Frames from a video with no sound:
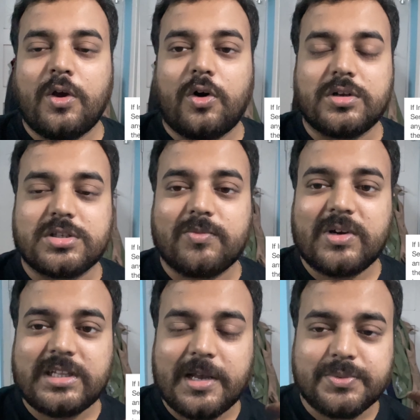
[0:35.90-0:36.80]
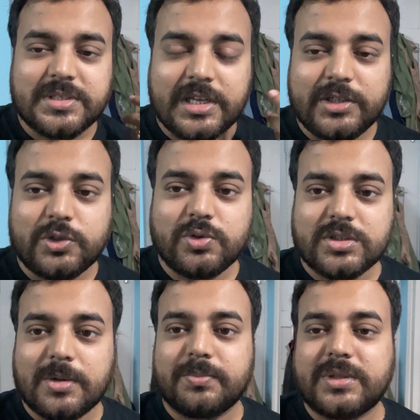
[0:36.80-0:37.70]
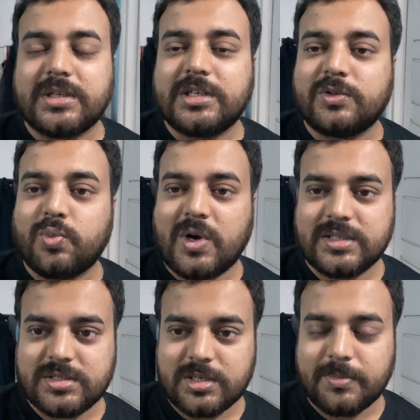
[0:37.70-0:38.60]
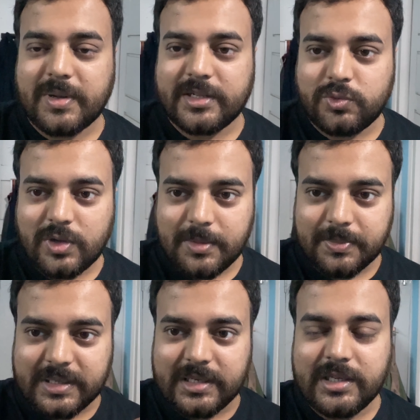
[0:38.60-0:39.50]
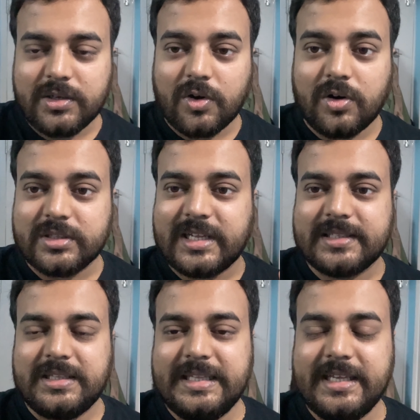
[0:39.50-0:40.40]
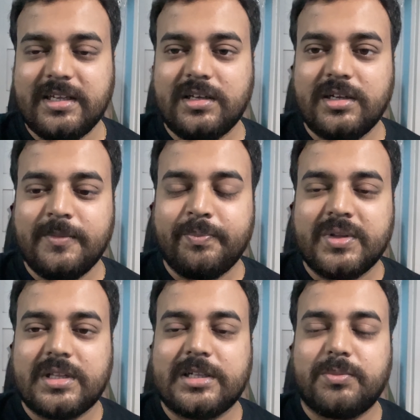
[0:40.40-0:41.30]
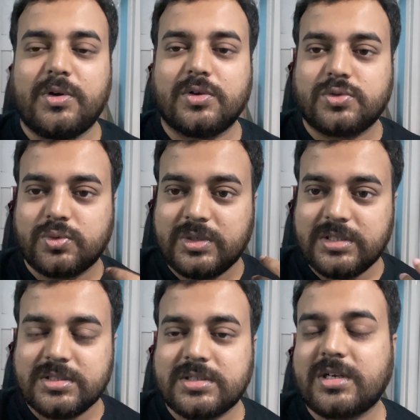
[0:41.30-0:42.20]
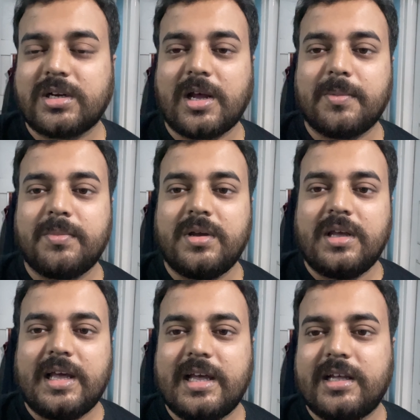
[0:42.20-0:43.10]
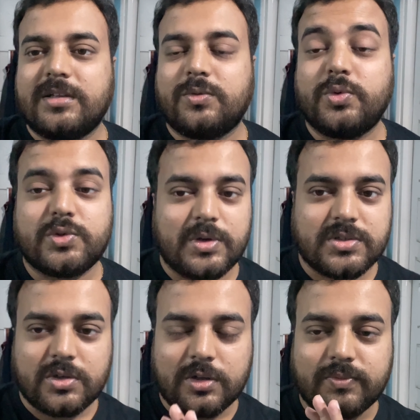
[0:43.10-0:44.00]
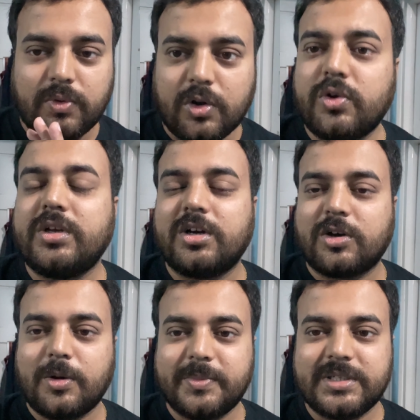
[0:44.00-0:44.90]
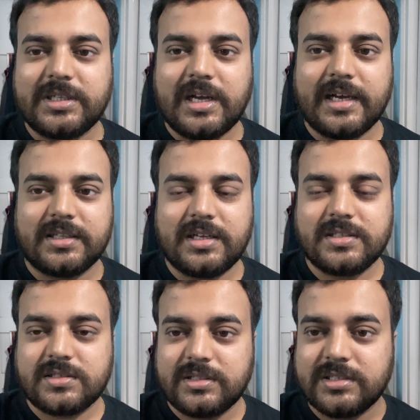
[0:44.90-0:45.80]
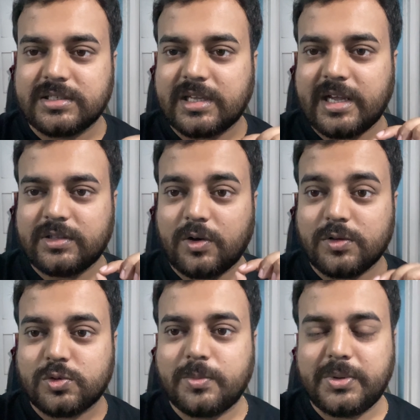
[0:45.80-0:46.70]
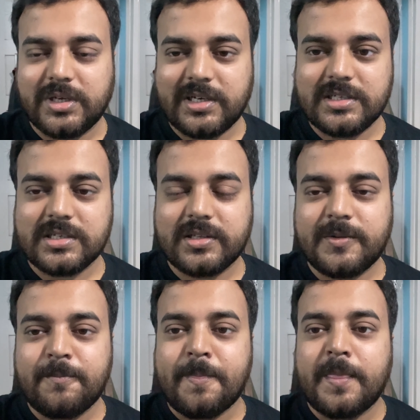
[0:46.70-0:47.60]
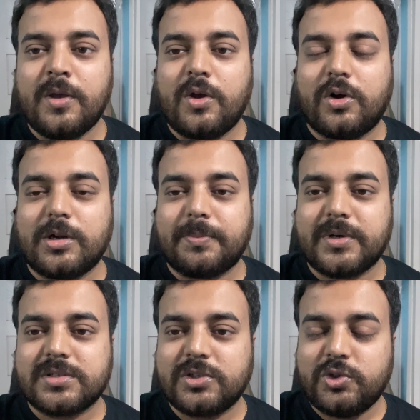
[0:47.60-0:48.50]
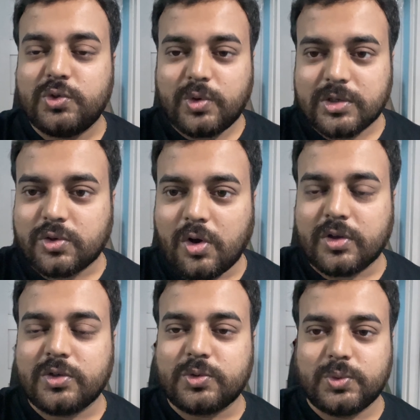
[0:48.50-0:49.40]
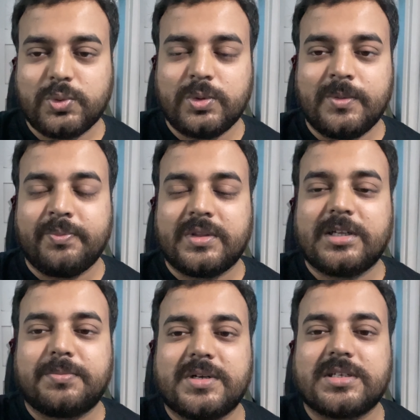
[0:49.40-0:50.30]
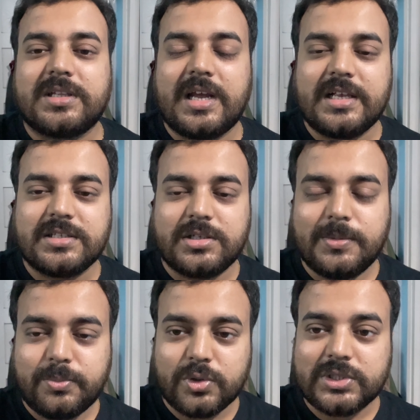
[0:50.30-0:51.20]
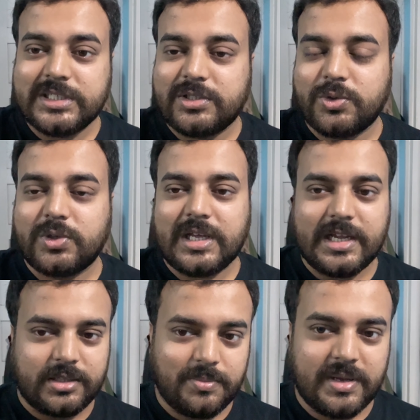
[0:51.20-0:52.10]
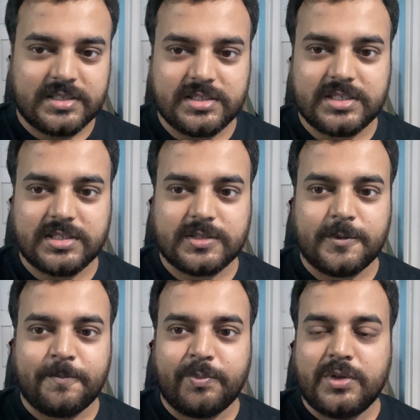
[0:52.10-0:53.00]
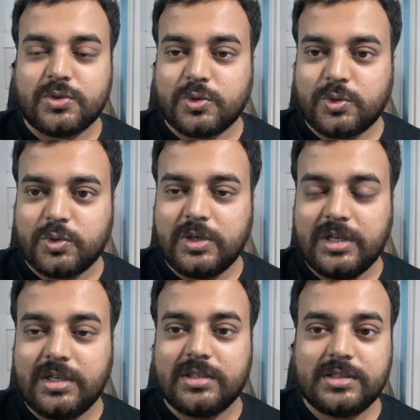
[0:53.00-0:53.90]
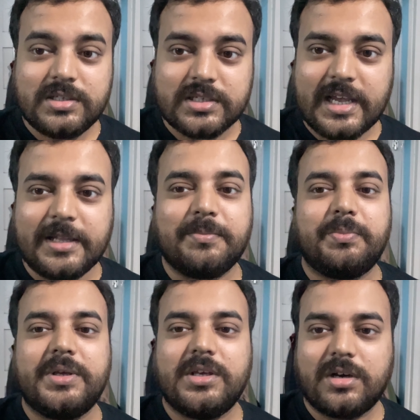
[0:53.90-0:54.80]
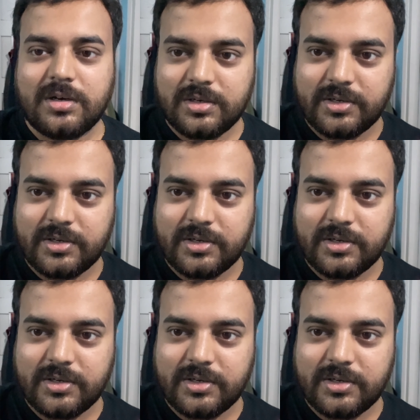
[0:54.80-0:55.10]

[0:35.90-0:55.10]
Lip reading: or someone have sent you something in WhatsApp and you have clicked on that link that belongs to Instagram and which was not following a community guidelines. This can also be a reason. Or a person you are talking to, that person has reported your any messages, so this can be a